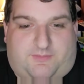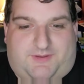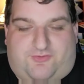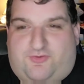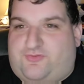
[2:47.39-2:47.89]
I
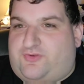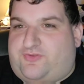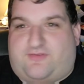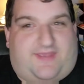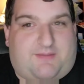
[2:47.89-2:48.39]
mean, she's
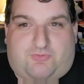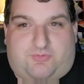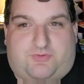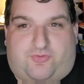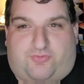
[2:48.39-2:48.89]
just the
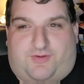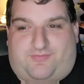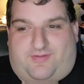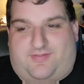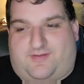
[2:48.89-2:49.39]
damsel in
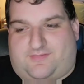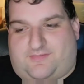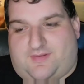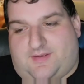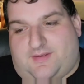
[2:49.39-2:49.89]
distress in
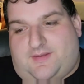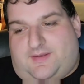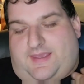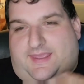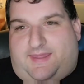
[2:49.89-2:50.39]
this,
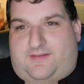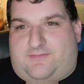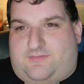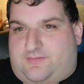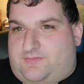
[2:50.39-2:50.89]
and
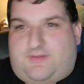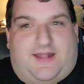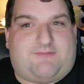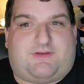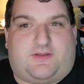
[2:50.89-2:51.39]

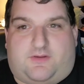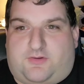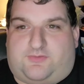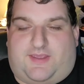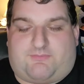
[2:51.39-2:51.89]
not even a
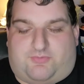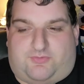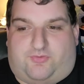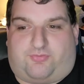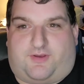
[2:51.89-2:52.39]
good damsel
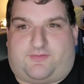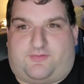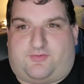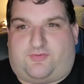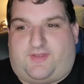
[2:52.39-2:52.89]
in distress.
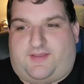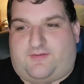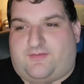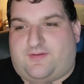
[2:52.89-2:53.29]
It's just like,